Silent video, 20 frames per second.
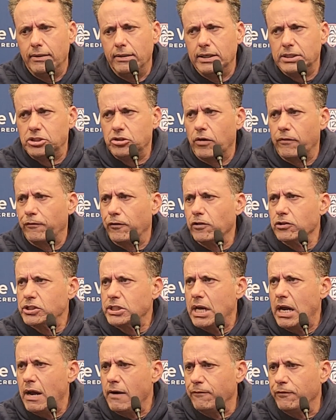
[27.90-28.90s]
This is our
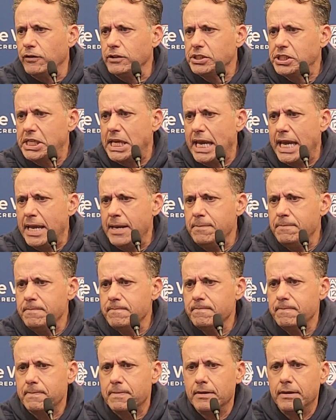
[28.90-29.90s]
first conference
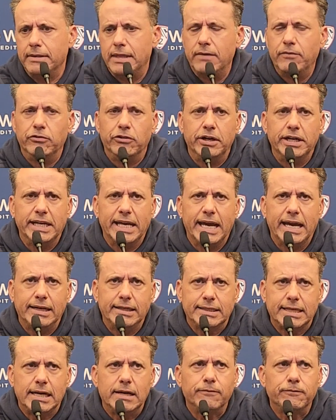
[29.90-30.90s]
game. They've already had
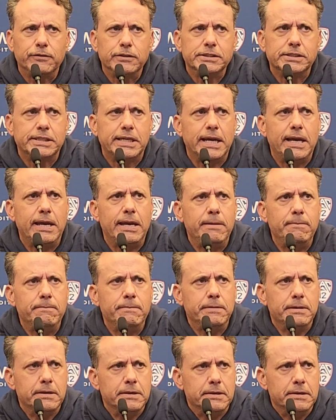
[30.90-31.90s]
a conference game.
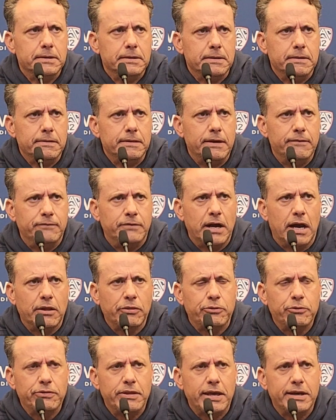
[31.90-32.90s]
They've
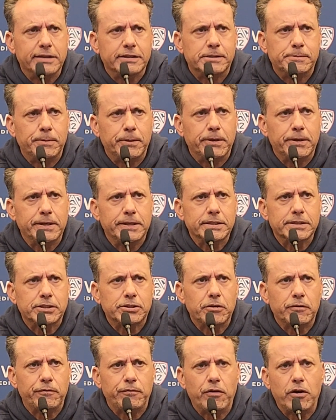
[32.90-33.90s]
gone through that experience.
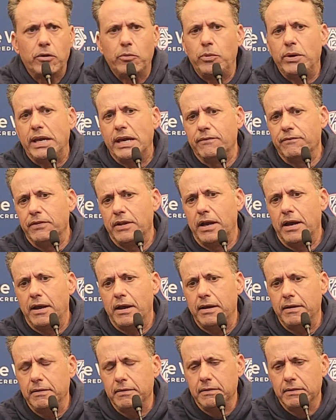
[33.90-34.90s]
So far, we have
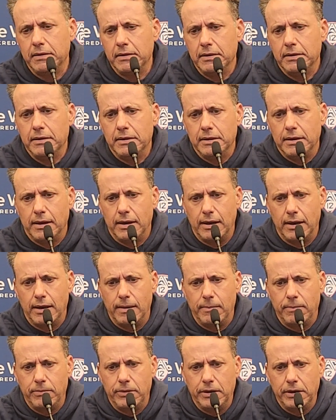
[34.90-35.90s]
not.
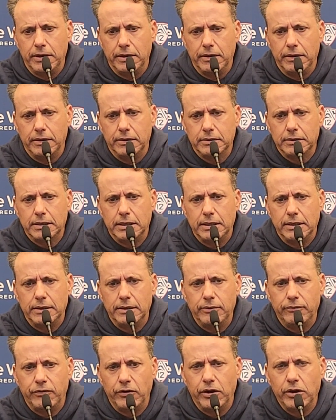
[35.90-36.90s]
They're
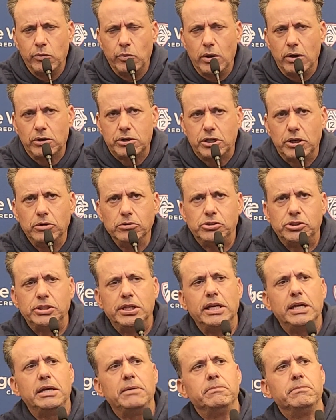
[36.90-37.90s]
a very well-coached
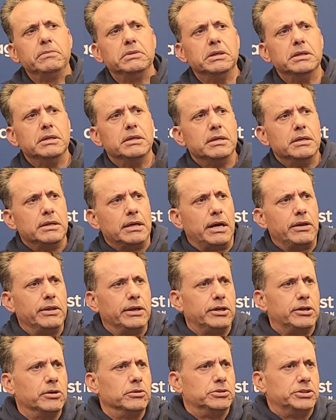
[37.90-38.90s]
team. I
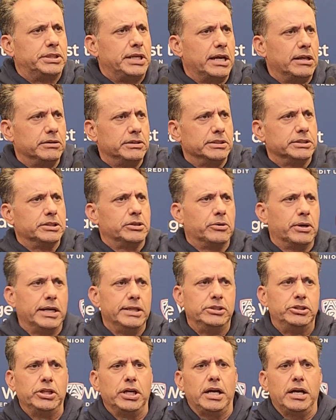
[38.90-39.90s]
think Coach Taylor does a
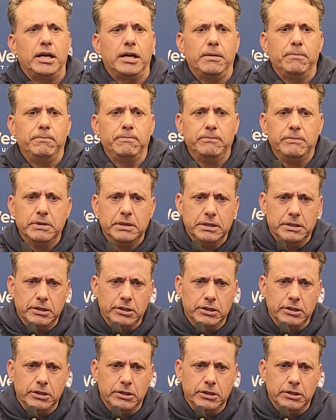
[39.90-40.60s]
great job.